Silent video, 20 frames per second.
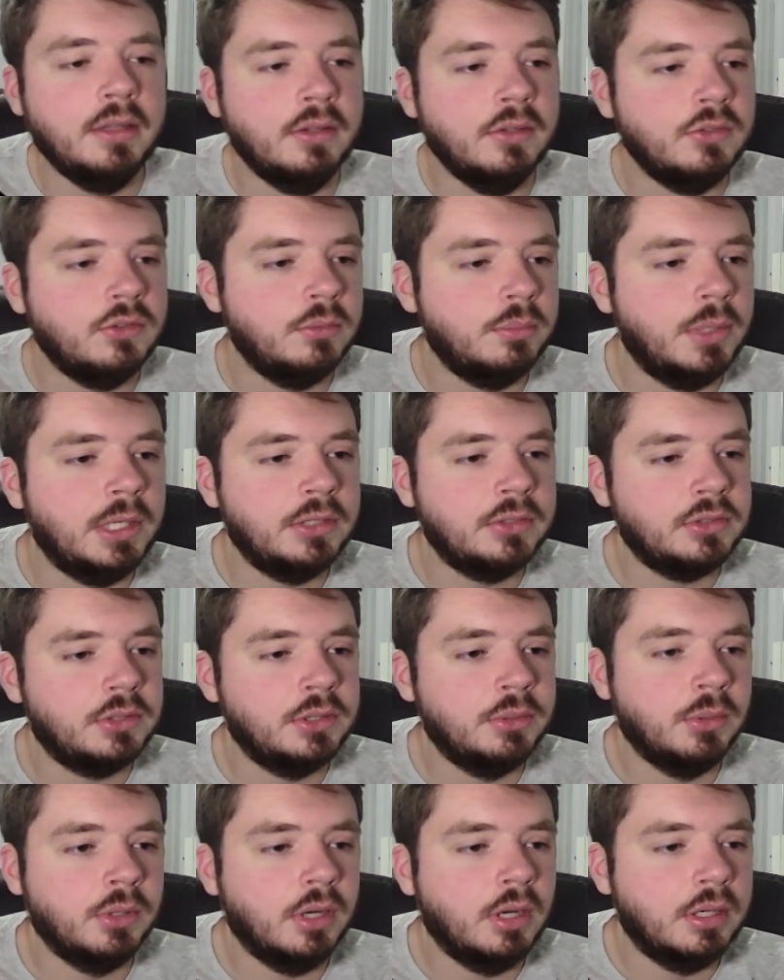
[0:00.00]
This is basically
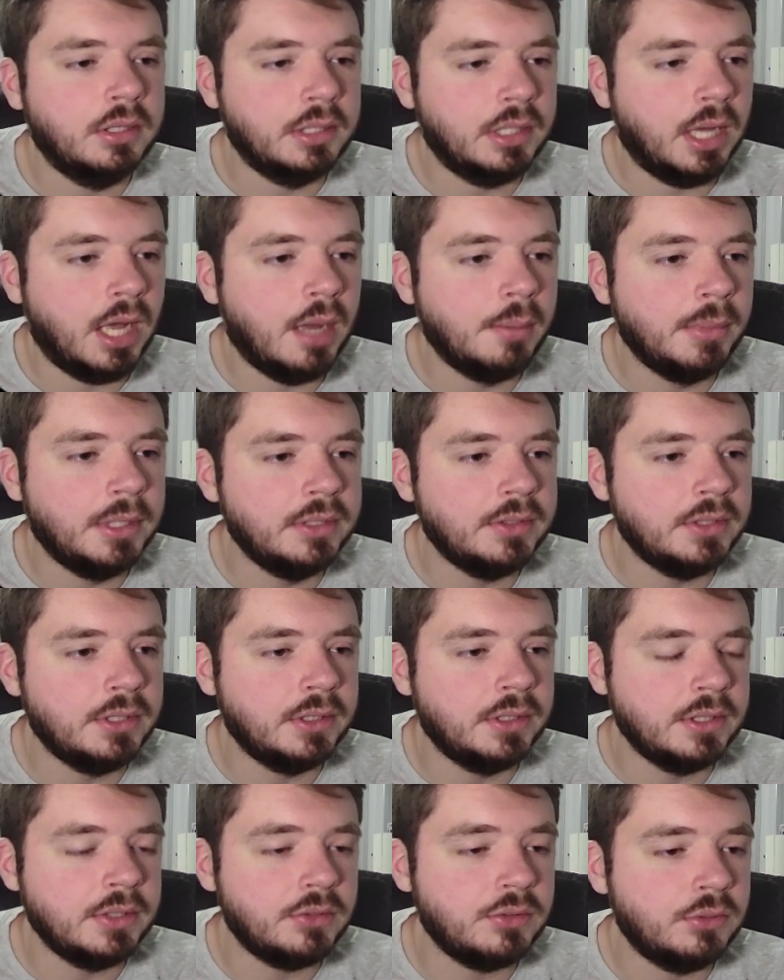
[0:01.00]
we're uncommenting
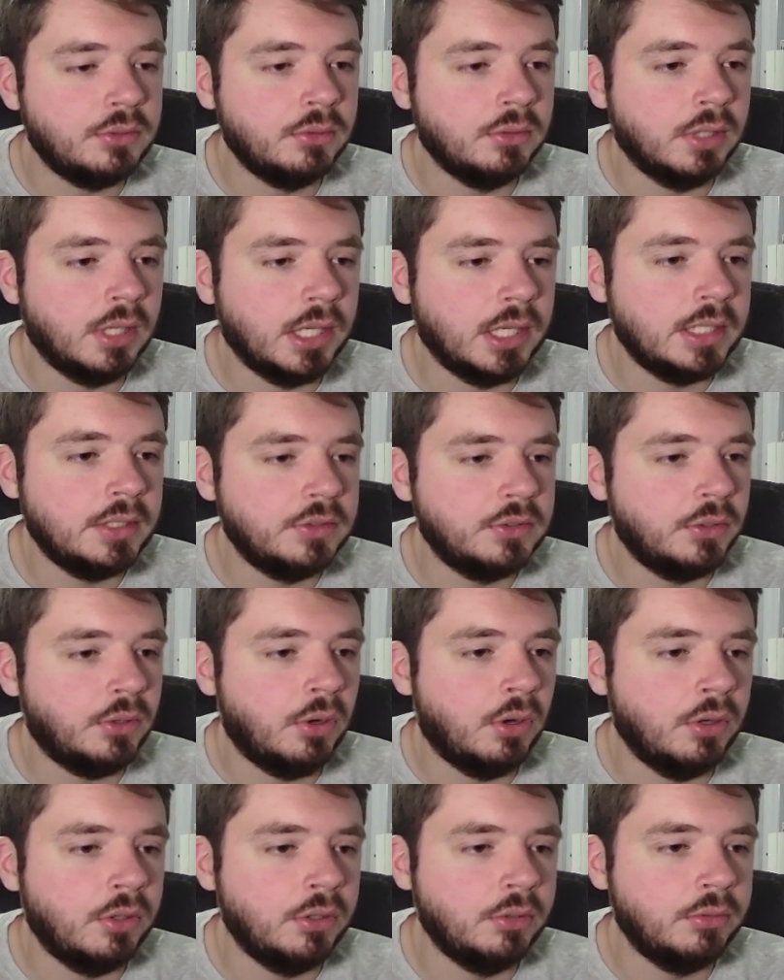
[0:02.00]
these two lines,
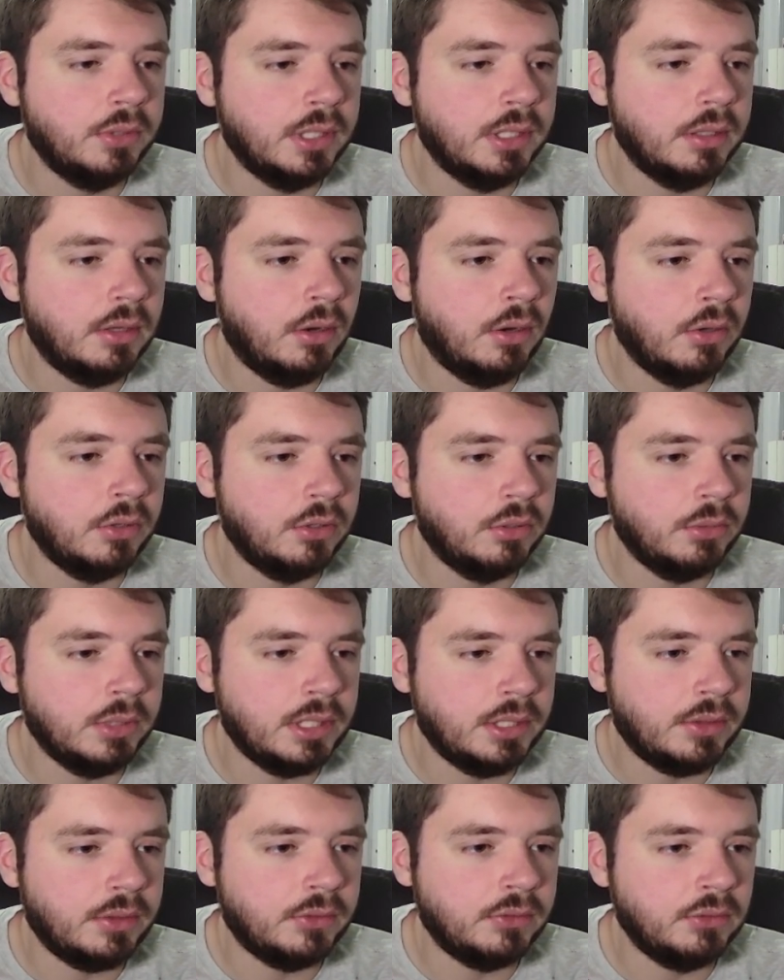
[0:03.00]
auto
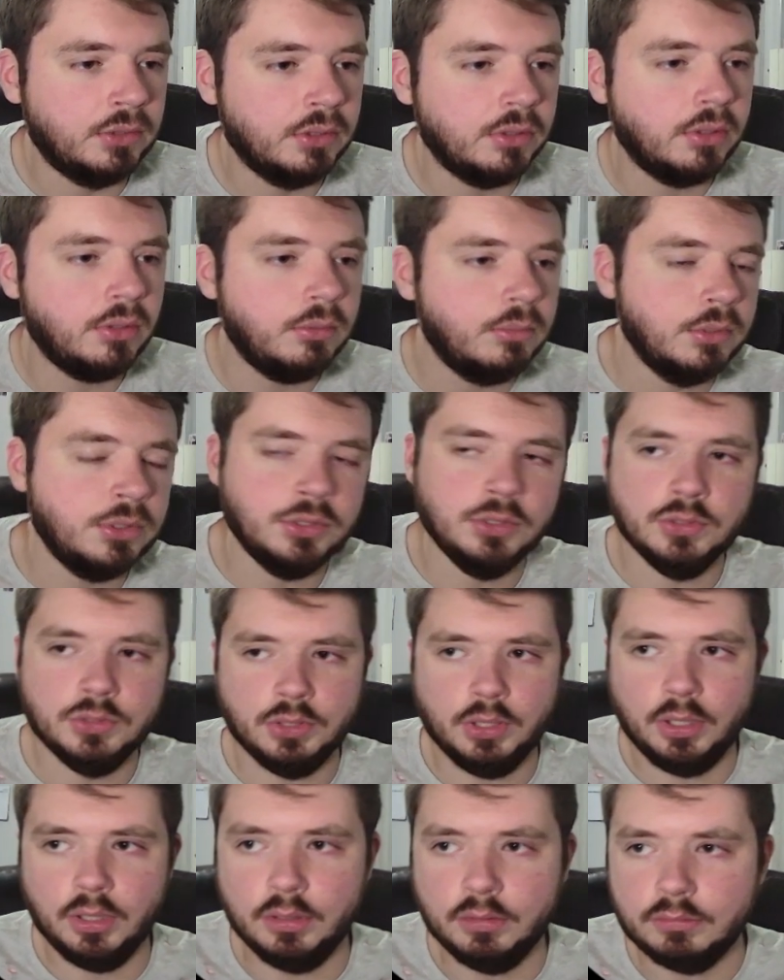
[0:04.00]
eth0, which is
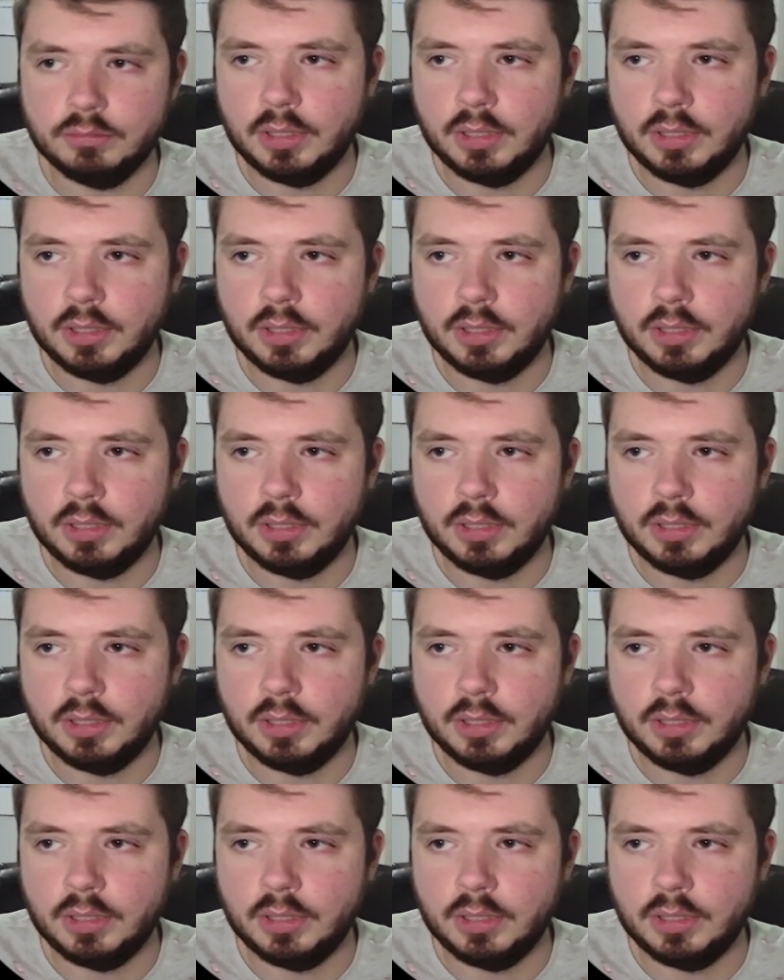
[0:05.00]
our